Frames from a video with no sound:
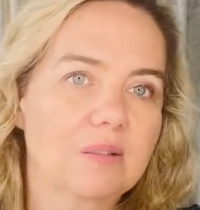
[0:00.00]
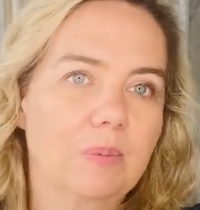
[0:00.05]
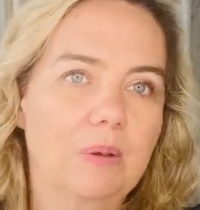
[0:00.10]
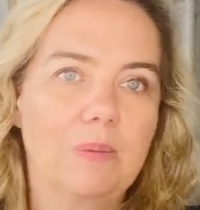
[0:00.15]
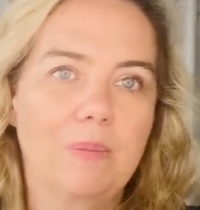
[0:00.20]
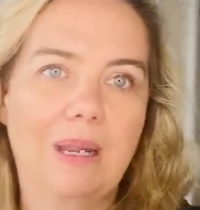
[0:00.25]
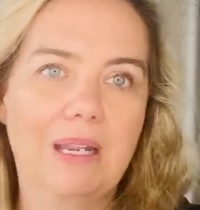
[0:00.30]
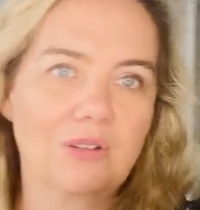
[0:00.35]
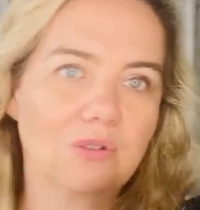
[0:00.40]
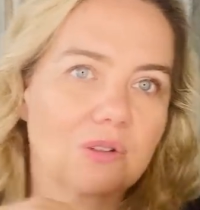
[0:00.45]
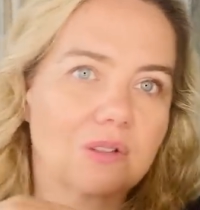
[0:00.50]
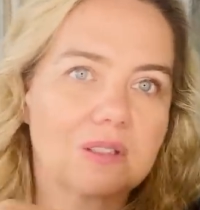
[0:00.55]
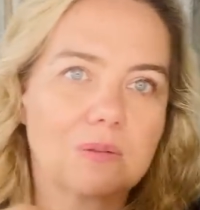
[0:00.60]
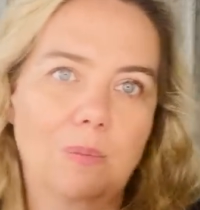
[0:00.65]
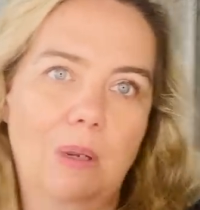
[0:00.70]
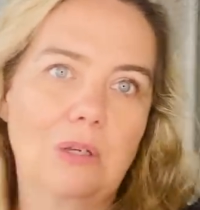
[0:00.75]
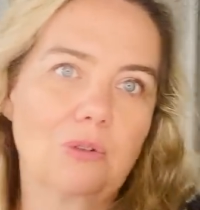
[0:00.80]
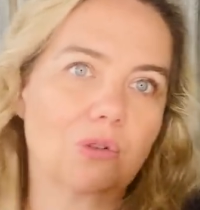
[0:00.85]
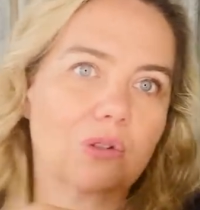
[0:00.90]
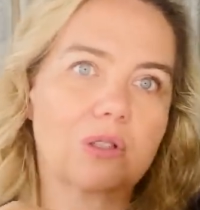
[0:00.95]
but mattress.
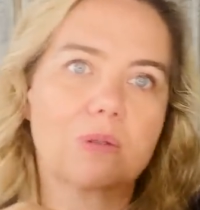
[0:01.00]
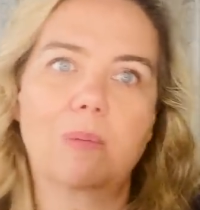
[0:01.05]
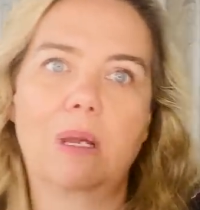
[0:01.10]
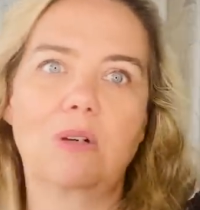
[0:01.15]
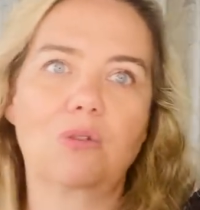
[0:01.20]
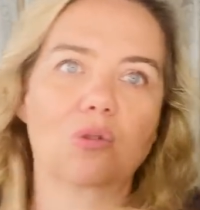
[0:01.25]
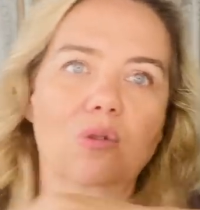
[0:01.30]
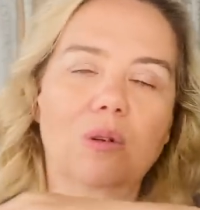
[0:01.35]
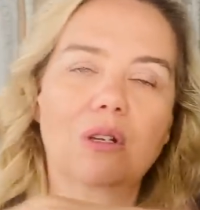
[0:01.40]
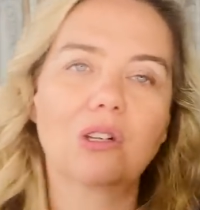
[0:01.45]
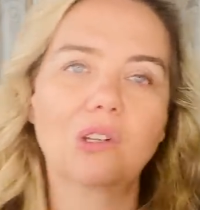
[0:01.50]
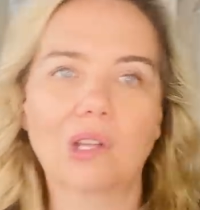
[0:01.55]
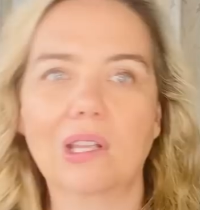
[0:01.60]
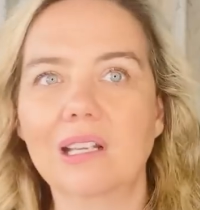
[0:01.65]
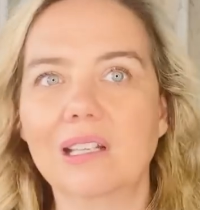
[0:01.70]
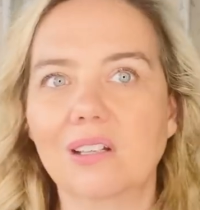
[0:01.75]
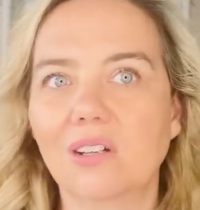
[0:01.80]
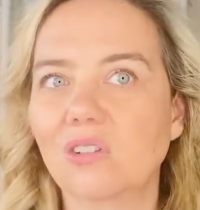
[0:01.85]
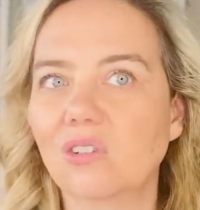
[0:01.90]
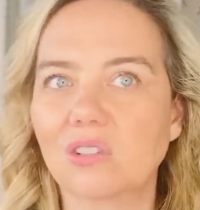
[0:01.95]
You're like,
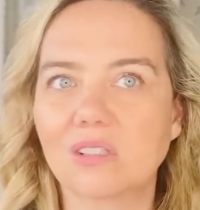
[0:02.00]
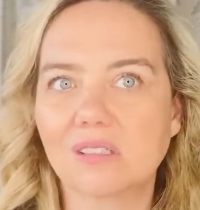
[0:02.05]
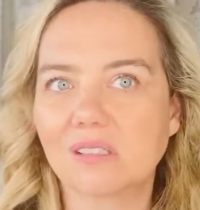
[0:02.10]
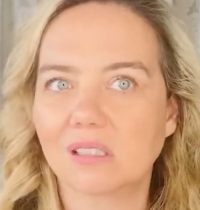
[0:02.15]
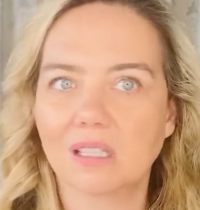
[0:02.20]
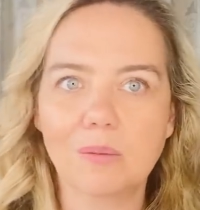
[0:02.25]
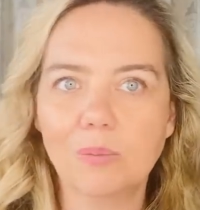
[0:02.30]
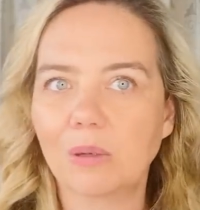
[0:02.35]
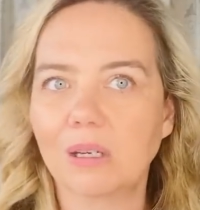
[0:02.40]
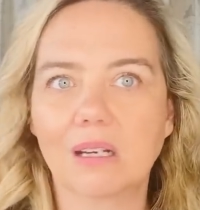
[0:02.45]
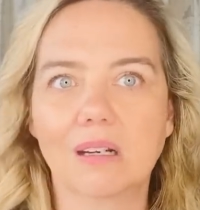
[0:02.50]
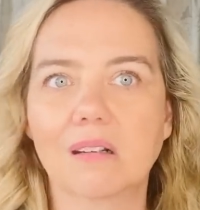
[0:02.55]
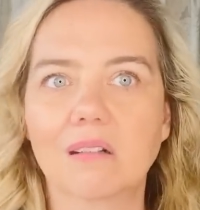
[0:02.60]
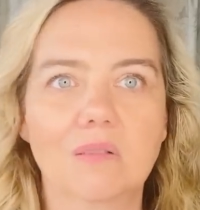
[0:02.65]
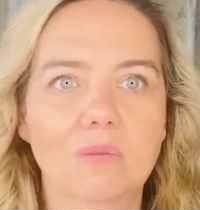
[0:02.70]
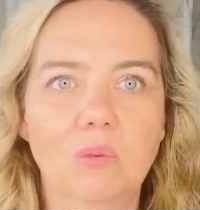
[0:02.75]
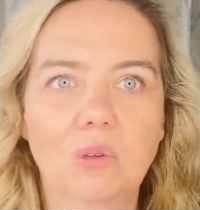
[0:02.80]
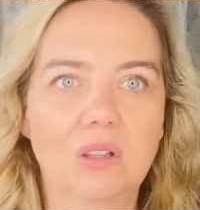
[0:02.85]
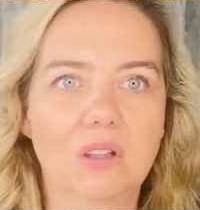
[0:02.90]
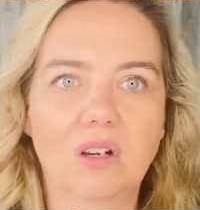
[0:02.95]
they're just sleeping
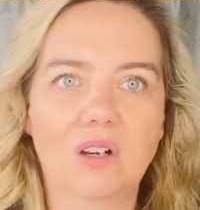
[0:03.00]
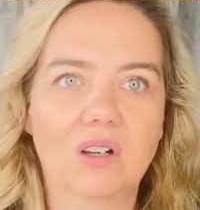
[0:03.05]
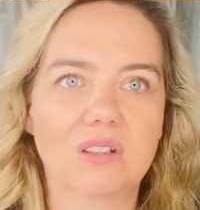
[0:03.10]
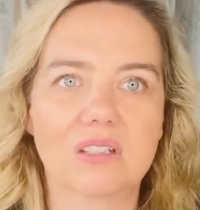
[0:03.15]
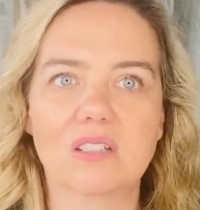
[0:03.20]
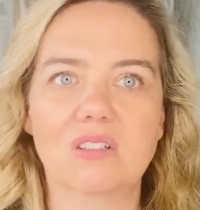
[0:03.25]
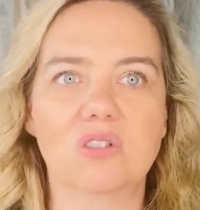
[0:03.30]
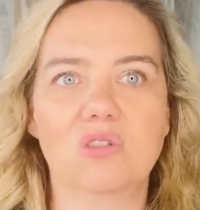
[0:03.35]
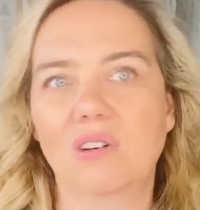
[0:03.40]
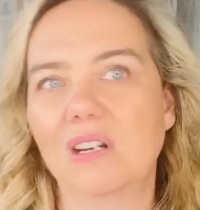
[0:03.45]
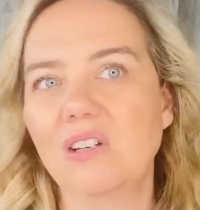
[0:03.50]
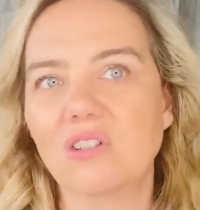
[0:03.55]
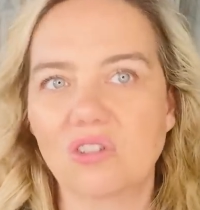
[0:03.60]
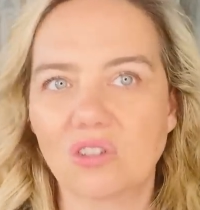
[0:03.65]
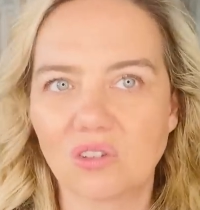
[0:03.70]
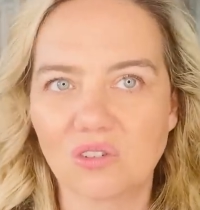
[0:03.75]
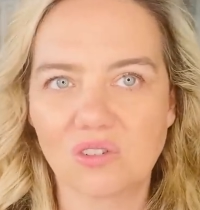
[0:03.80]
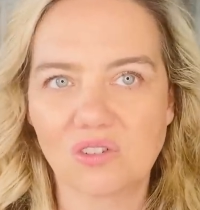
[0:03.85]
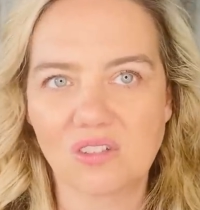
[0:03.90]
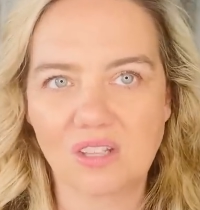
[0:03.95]
with all these
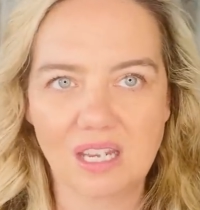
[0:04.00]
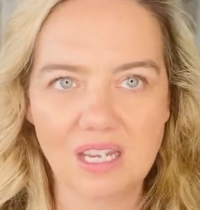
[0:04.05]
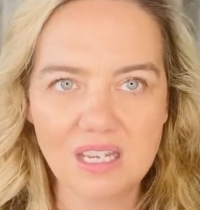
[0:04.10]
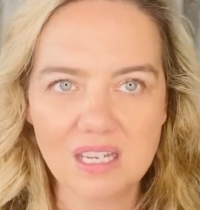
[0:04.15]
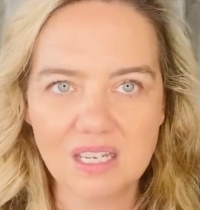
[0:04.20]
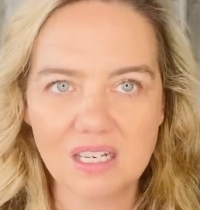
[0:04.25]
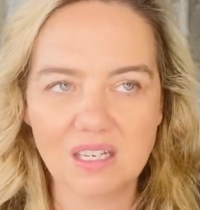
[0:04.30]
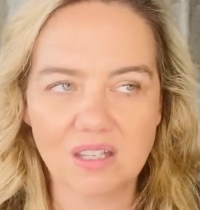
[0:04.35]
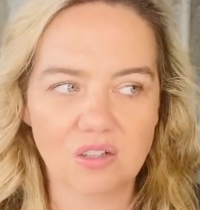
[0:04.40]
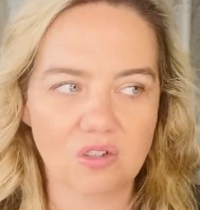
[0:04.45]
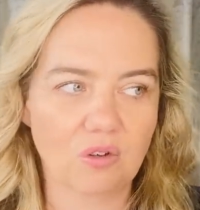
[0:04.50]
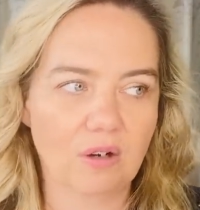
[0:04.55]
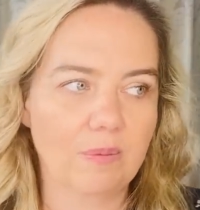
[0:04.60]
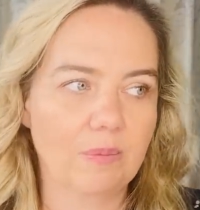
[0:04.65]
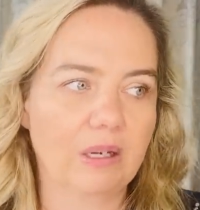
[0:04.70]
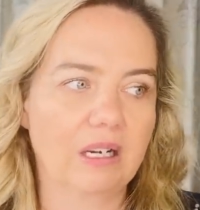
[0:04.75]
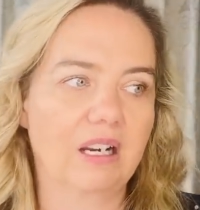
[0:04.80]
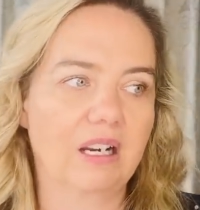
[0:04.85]
strangers in the tramping